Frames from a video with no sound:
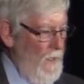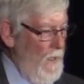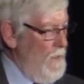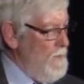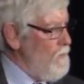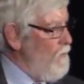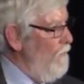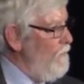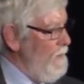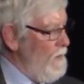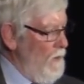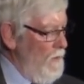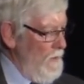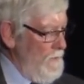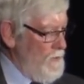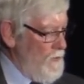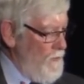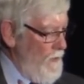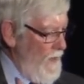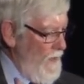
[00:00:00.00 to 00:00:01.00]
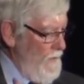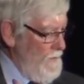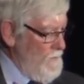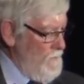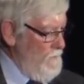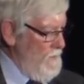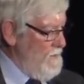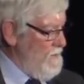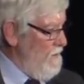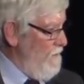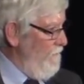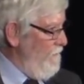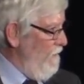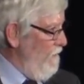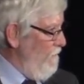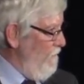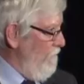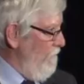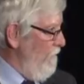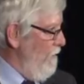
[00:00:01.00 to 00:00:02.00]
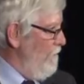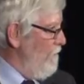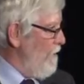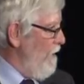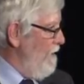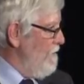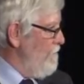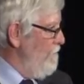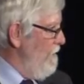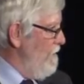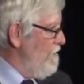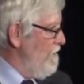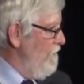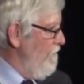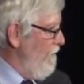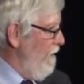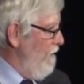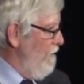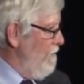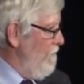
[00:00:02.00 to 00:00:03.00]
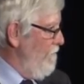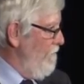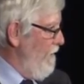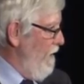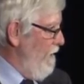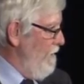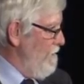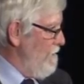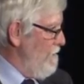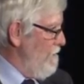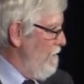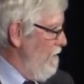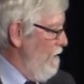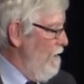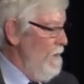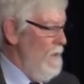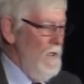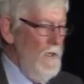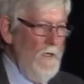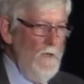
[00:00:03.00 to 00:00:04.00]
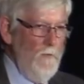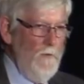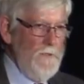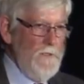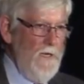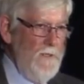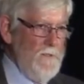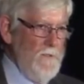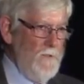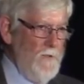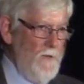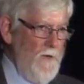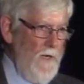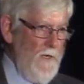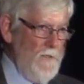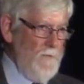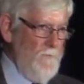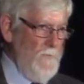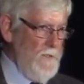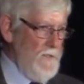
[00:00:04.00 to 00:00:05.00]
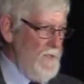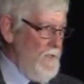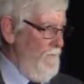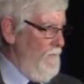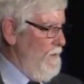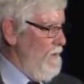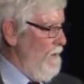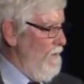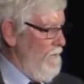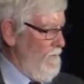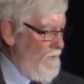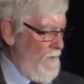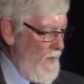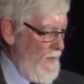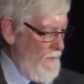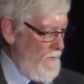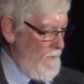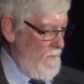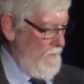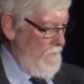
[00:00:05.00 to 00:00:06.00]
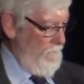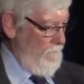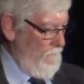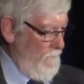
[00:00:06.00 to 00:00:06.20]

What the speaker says: And it's what we call a transmissive interface, which has a transmissivity theta.